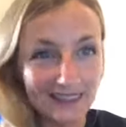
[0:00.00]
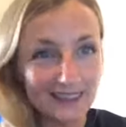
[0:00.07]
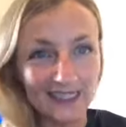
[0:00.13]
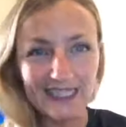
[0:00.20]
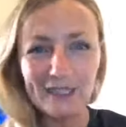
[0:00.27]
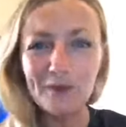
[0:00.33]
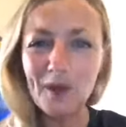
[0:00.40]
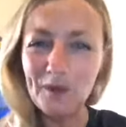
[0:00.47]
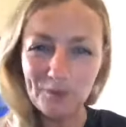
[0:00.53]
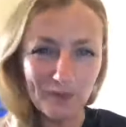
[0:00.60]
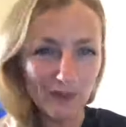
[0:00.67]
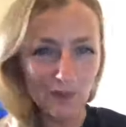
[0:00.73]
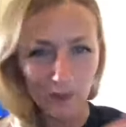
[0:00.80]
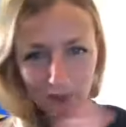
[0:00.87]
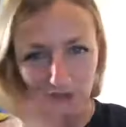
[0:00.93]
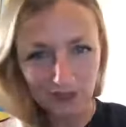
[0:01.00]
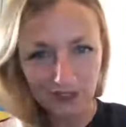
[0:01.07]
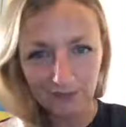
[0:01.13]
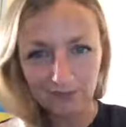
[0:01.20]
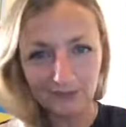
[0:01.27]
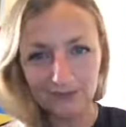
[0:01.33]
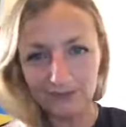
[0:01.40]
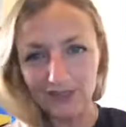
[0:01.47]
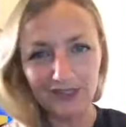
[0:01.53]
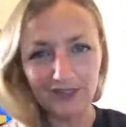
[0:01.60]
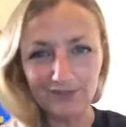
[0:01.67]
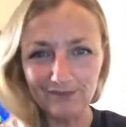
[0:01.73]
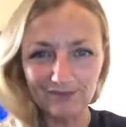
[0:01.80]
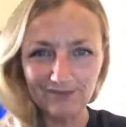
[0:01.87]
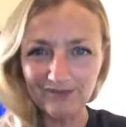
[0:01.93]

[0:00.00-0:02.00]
and he won't be watching my